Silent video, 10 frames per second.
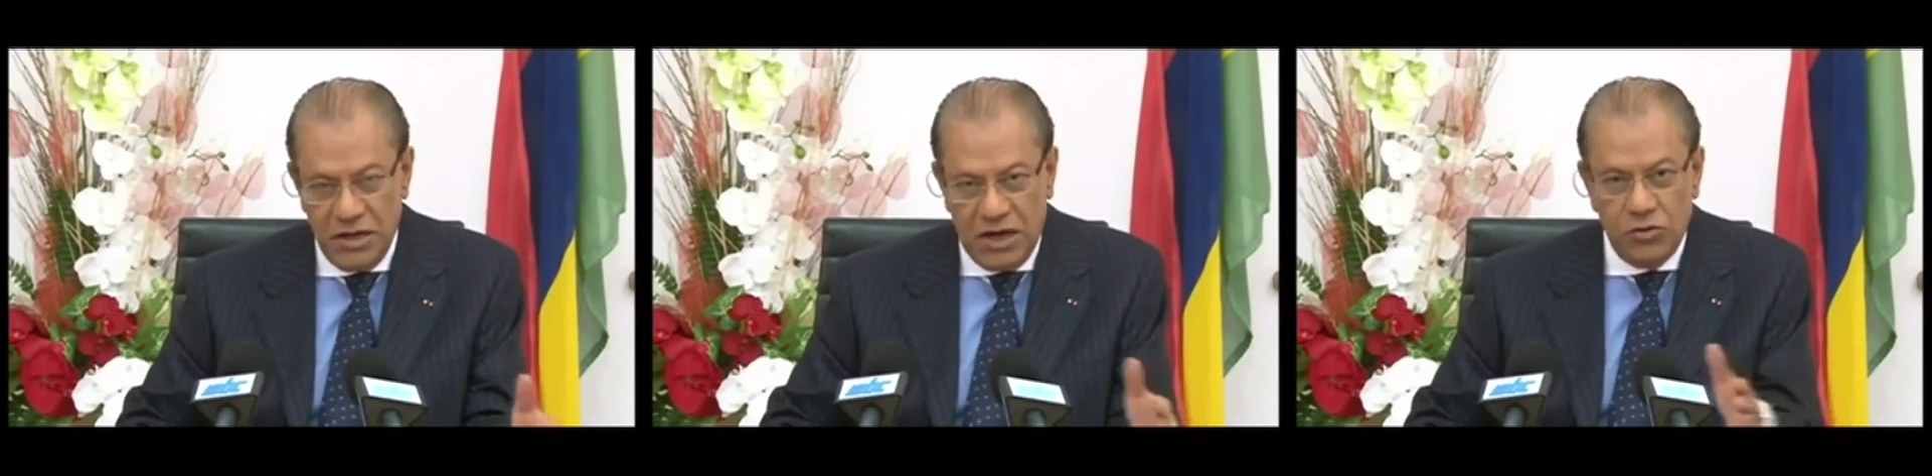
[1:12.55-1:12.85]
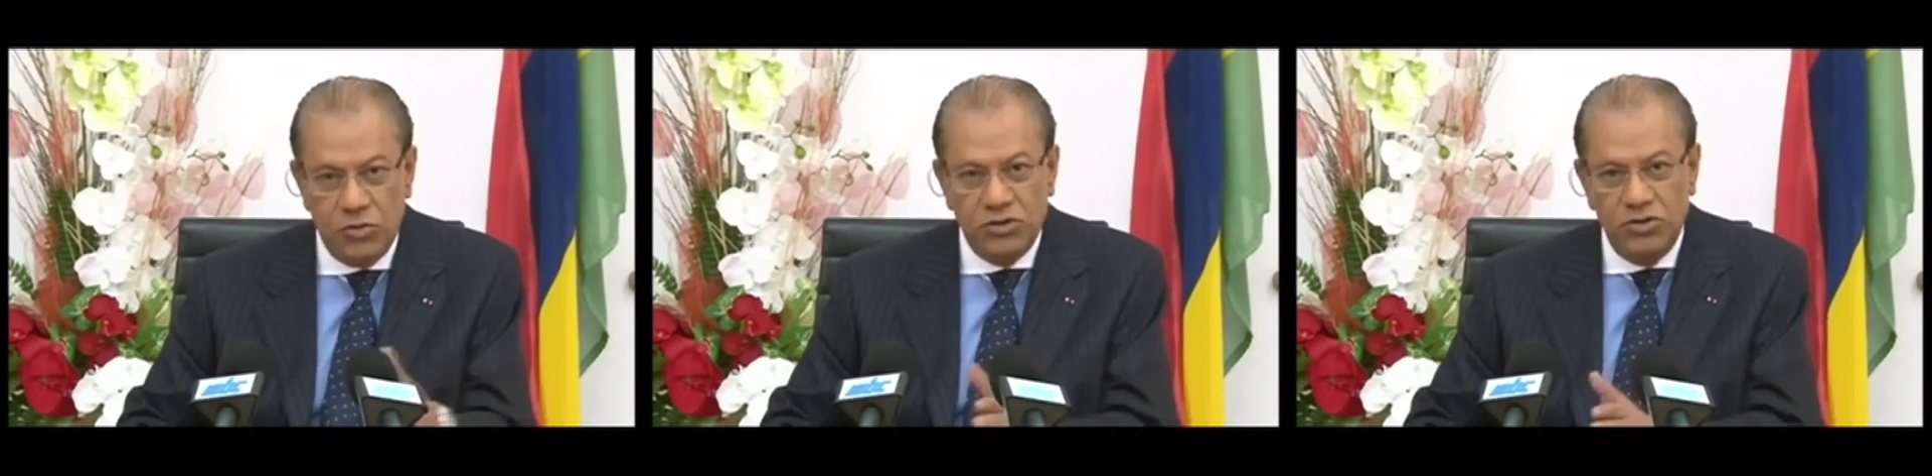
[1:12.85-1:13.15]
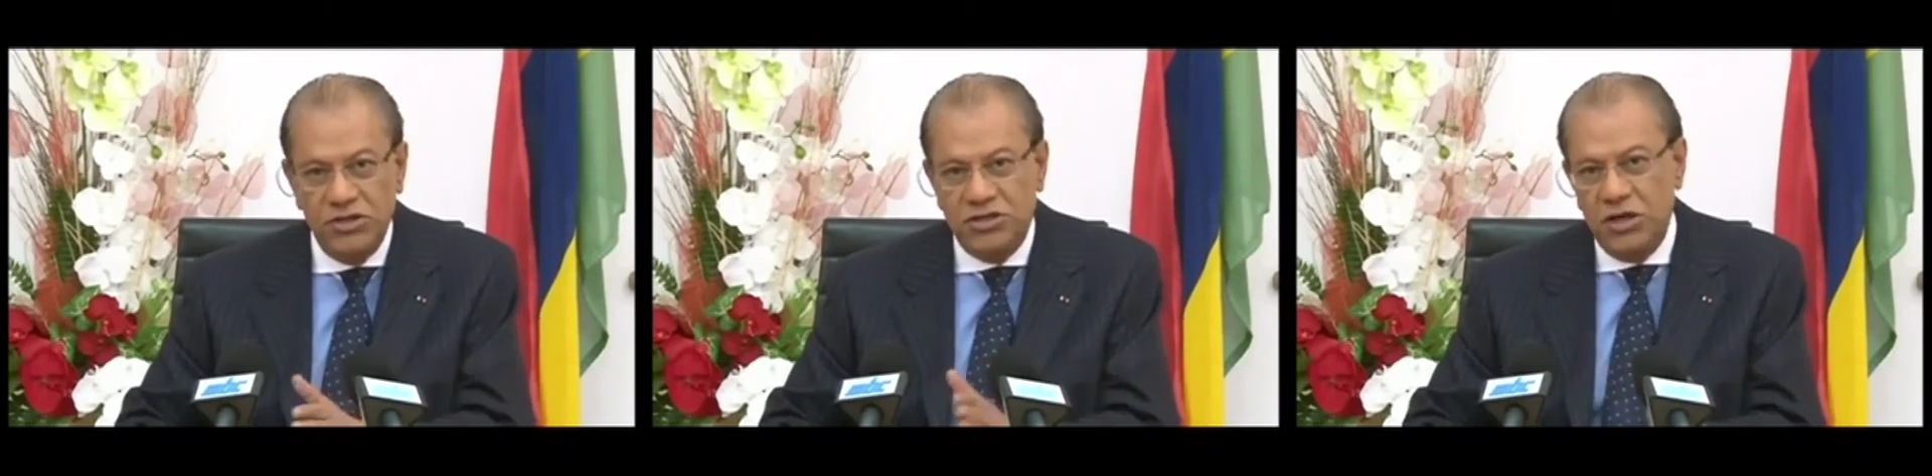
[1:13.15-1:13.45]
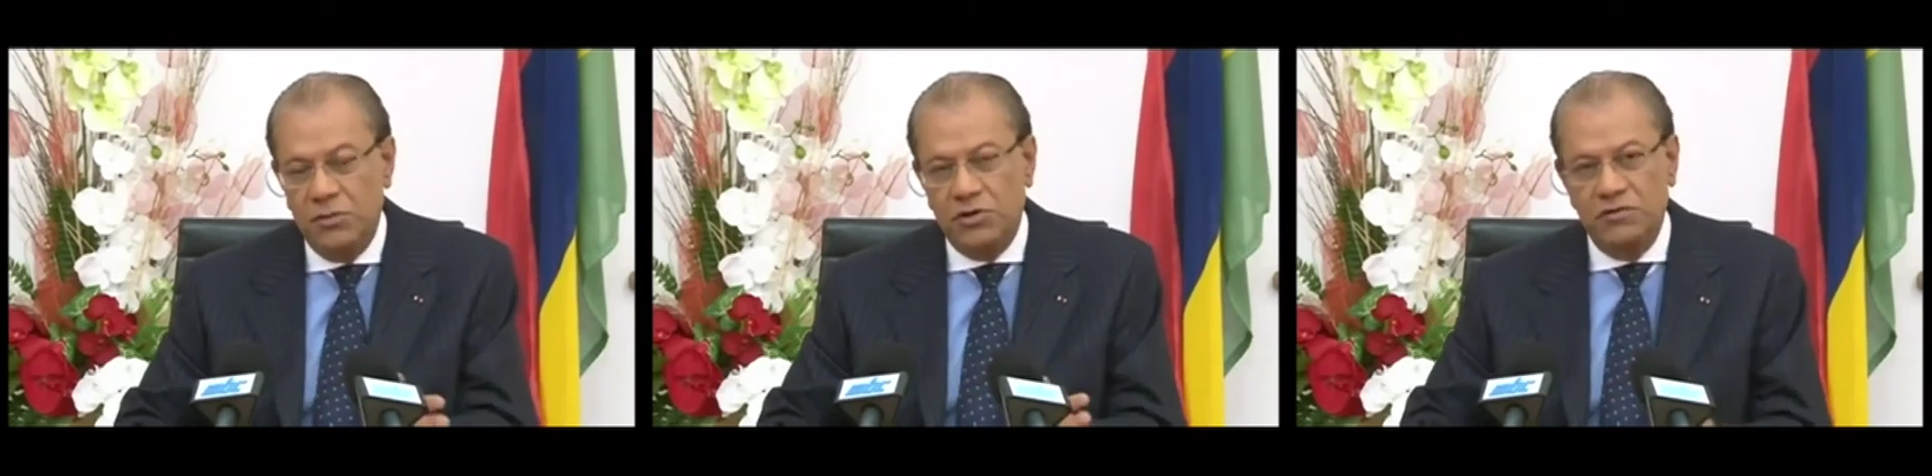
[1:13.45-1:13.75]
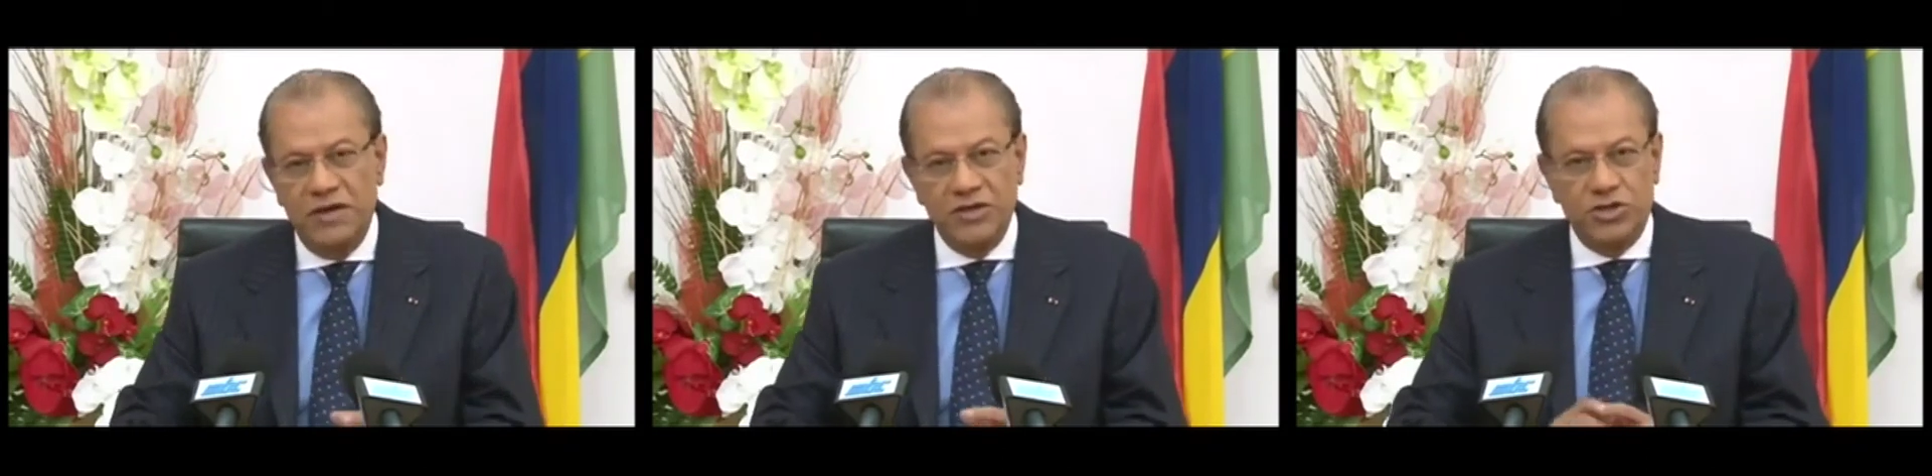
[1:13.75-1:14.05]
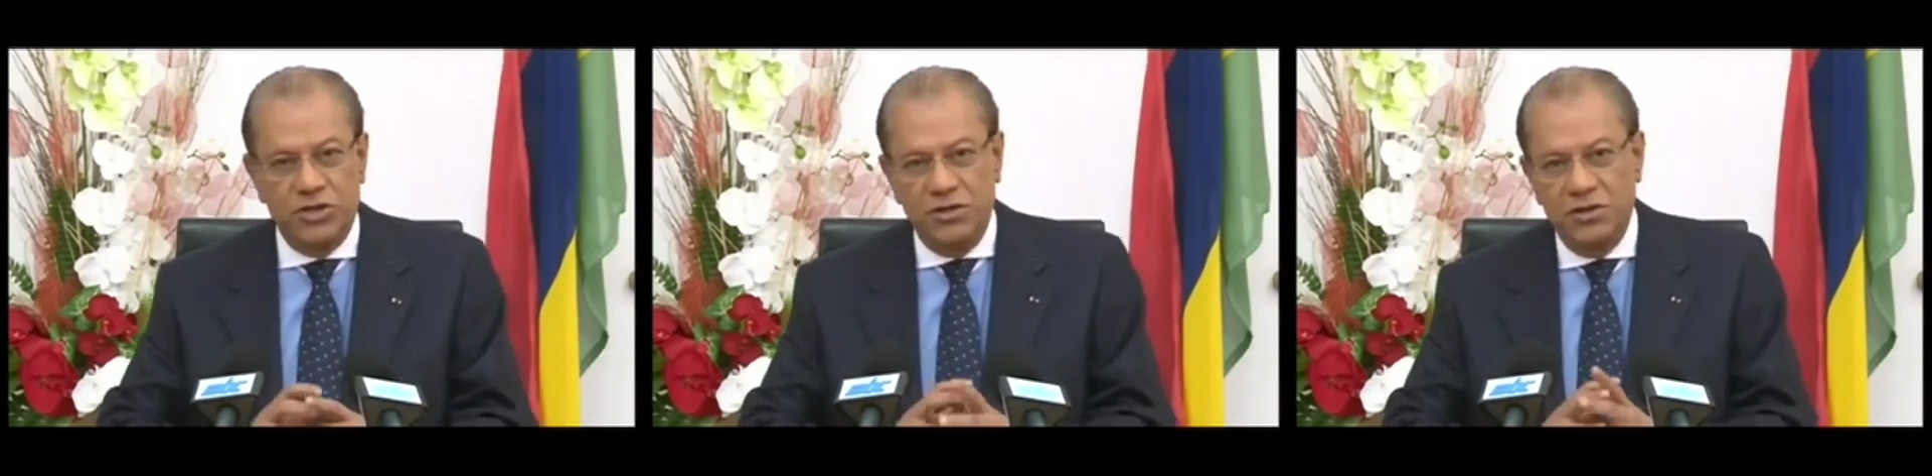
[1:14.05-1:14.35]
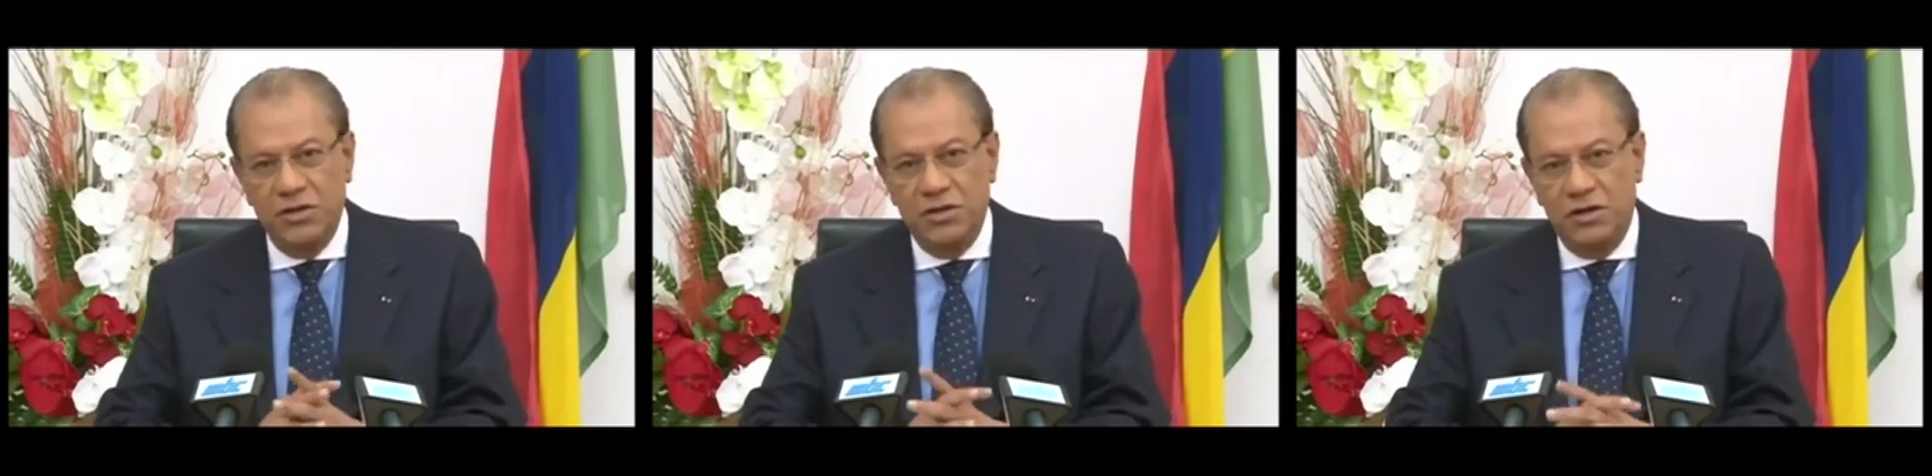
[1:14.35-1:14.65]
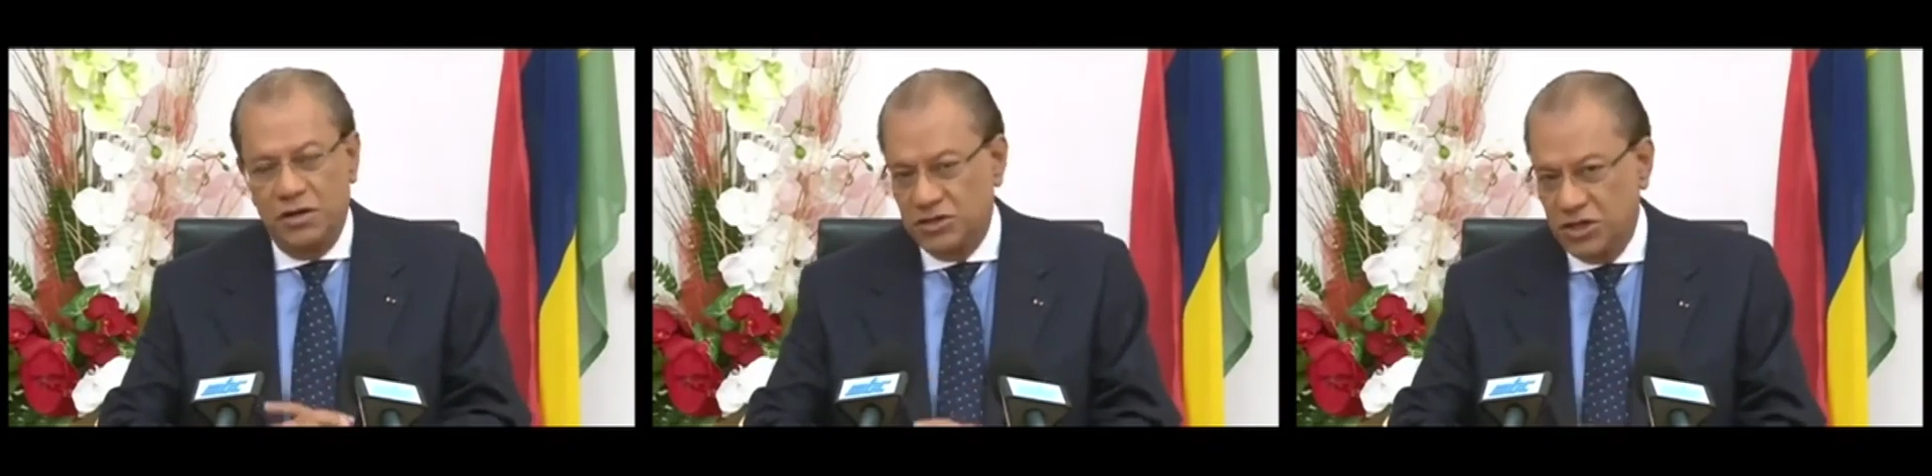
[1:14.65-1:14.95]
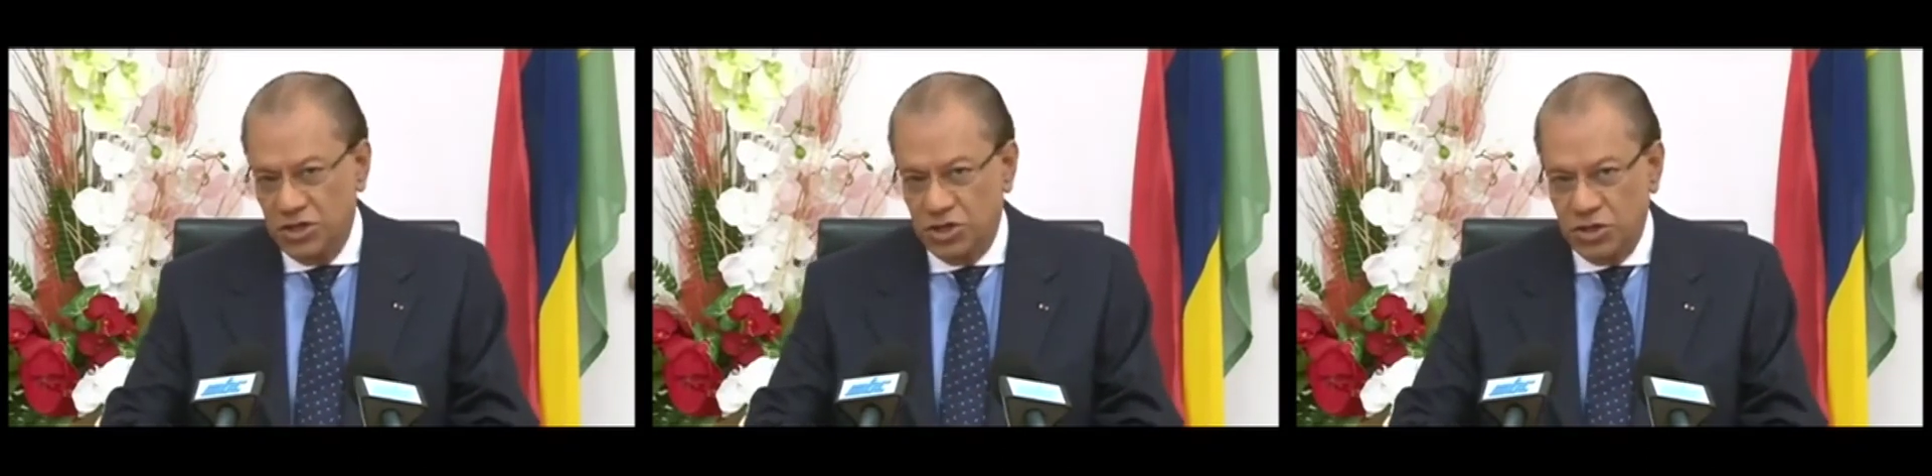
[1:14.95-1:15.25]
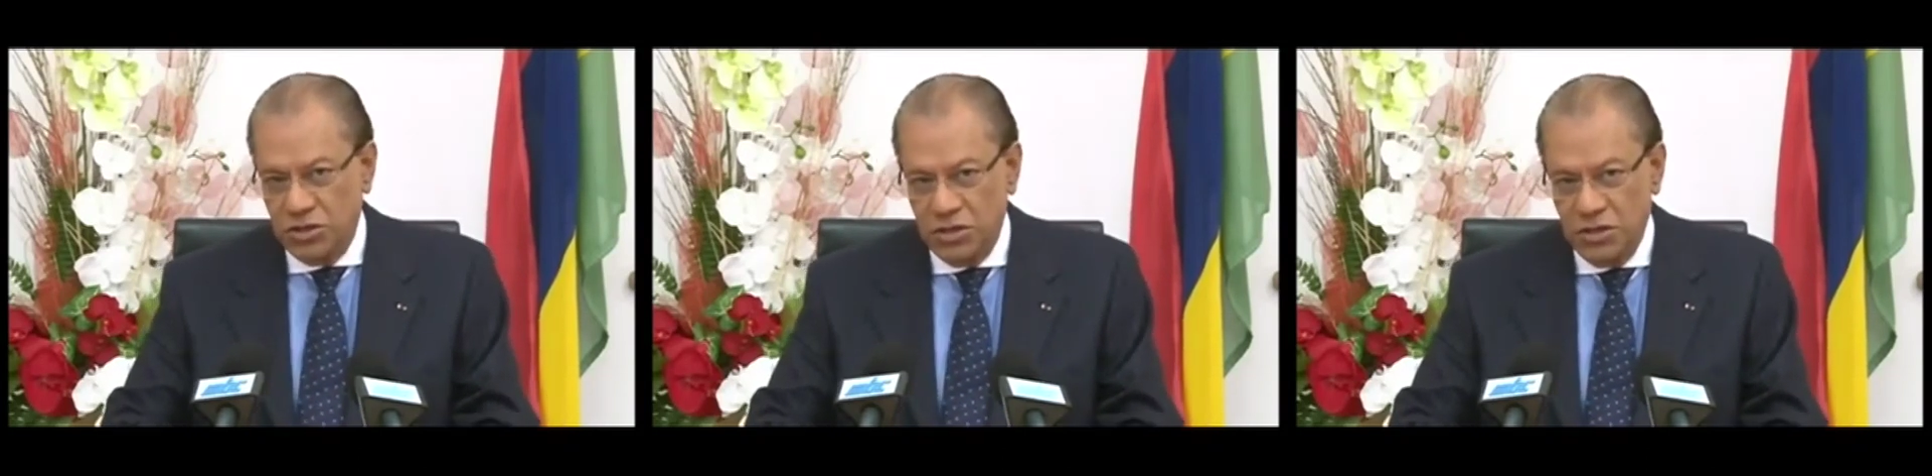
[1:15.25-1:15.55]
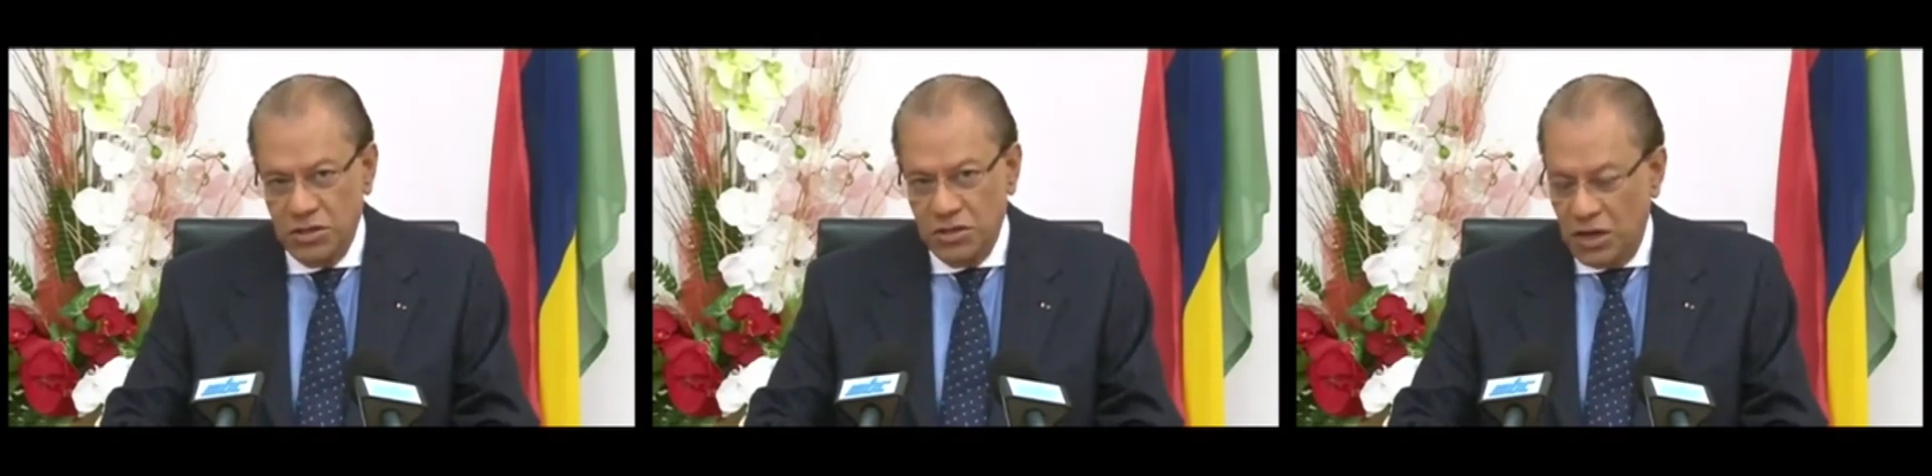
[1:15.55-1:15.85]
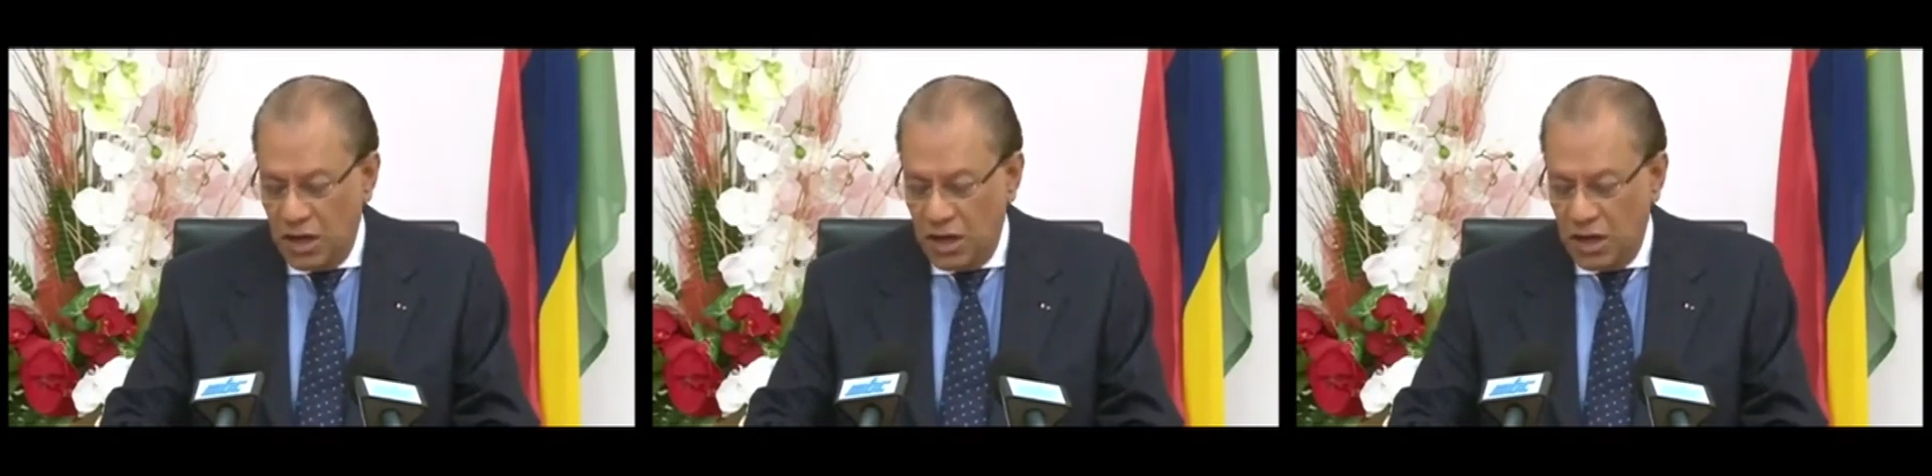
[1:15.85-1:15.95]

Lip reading: I don't want to disturb convention or tradition.